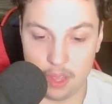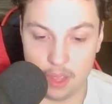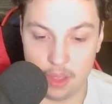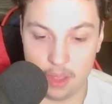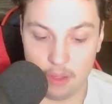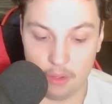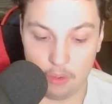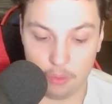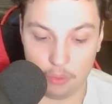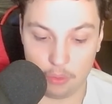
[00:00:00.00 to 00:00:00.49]

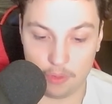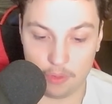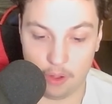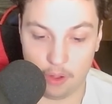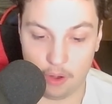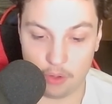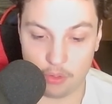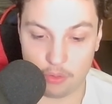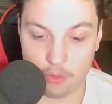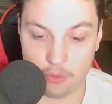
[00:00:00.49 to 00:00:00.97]
Oh, those
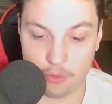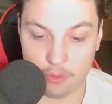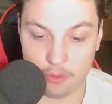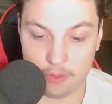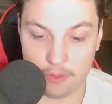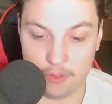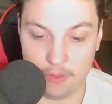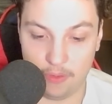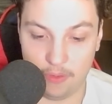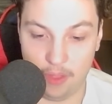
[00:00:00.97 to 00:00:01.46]
archers are
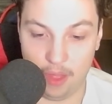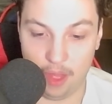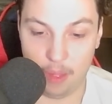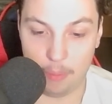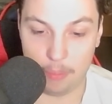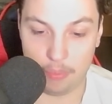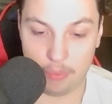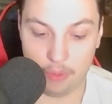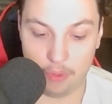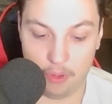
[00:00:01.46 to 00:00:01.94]
still
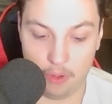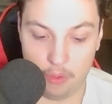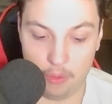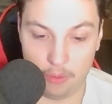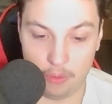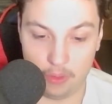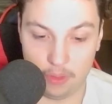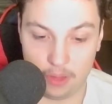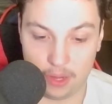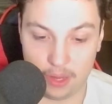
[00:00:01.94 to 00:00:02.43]
up, though.
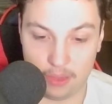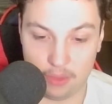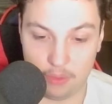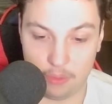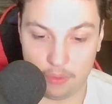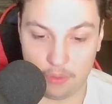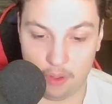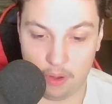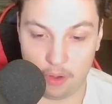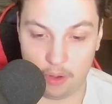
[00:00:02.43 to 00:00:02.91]
Look at
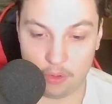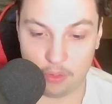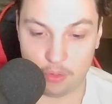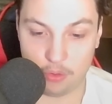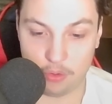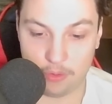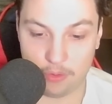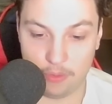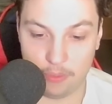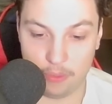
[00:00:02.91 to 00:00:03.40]
those
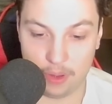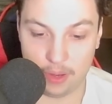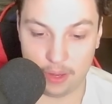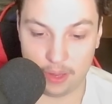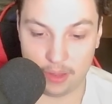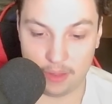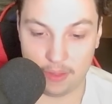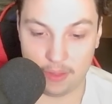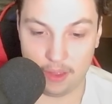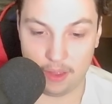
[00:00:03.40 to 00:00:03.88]
archers doing
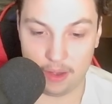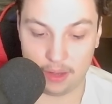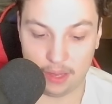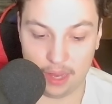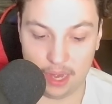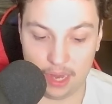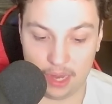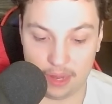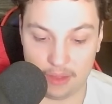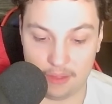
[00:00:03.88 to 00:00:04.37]
a ton,
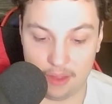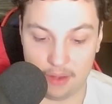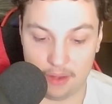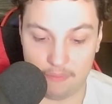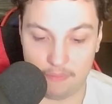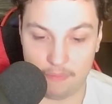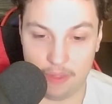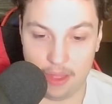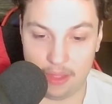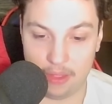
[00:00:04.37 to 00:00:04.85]
getting a ton of
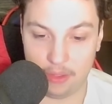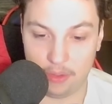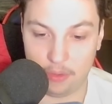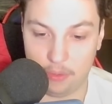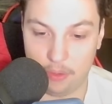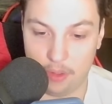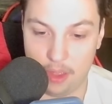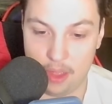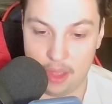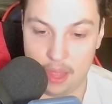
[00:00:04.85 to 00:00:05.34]
value.
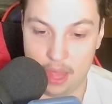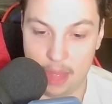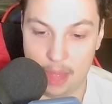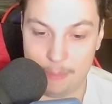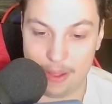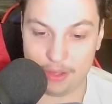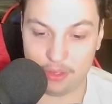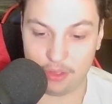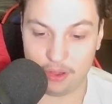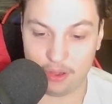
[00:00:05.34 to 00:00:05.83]
I'm
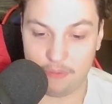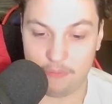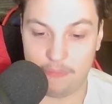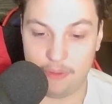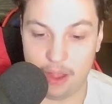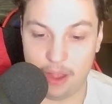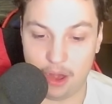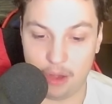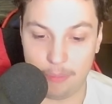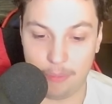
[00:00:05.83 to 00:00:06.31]
actually gonna
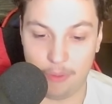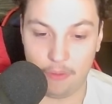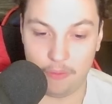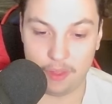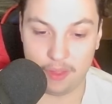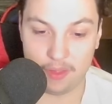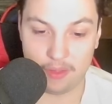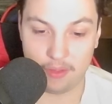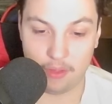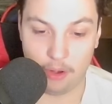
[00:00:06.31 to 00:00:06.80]
fireball
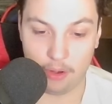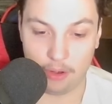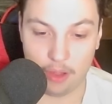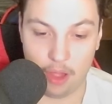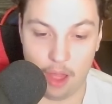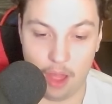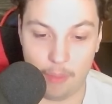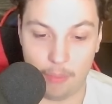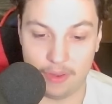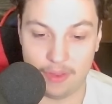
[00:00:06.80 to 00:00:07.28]
these Dark
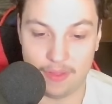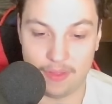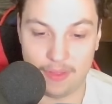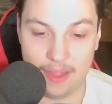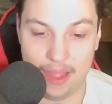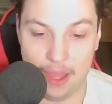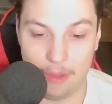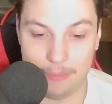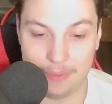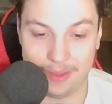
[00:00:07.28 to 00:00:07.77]
Goblins
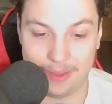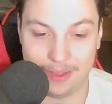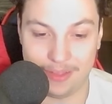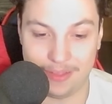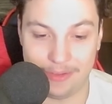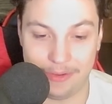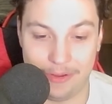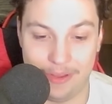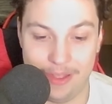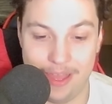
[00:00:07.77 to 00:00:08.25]
now because
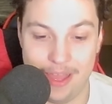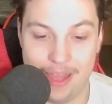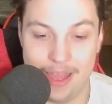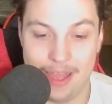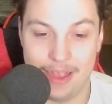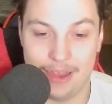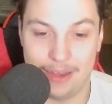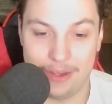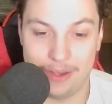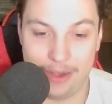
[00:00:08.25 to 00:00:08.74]

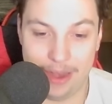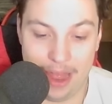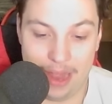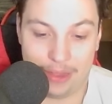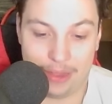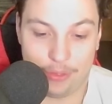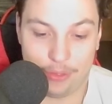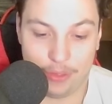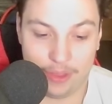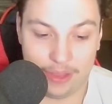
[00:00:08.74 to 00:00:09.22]
they're
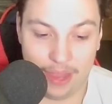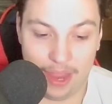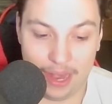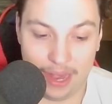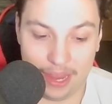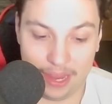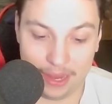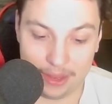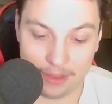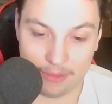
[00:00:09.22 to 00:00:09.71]
actually
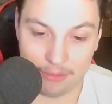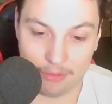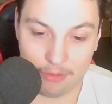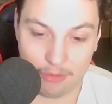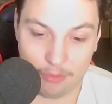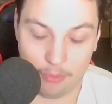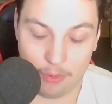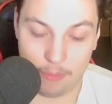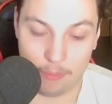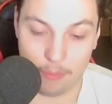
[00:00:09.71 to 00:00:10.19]
getting
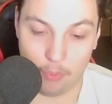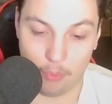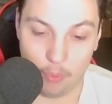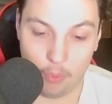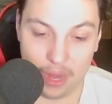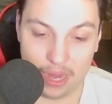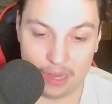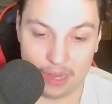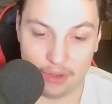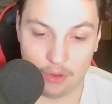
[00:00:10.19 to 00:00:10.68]
just
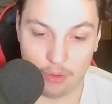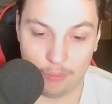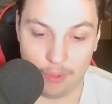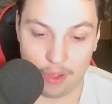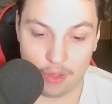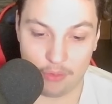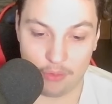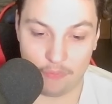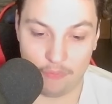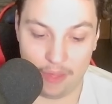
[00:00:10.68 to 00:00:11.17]
way too
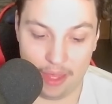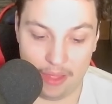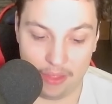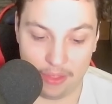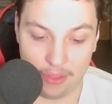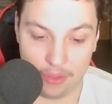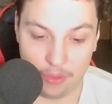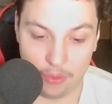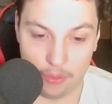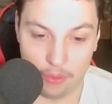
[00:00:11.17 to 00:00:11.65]
much
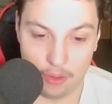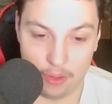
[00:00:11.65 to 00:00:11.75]
value.